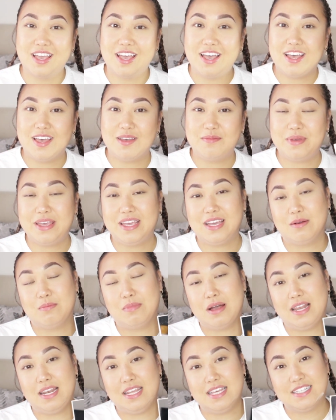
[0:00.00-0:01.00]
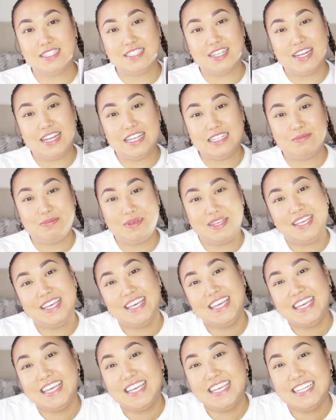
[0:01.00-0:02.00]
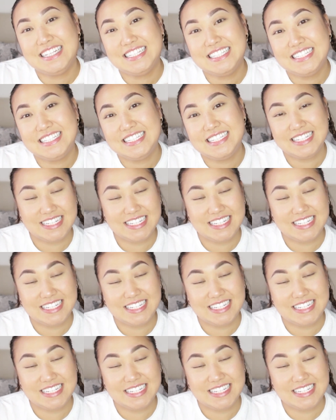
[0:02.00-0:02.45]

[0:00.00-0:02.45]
her makeup palette. So let's begin.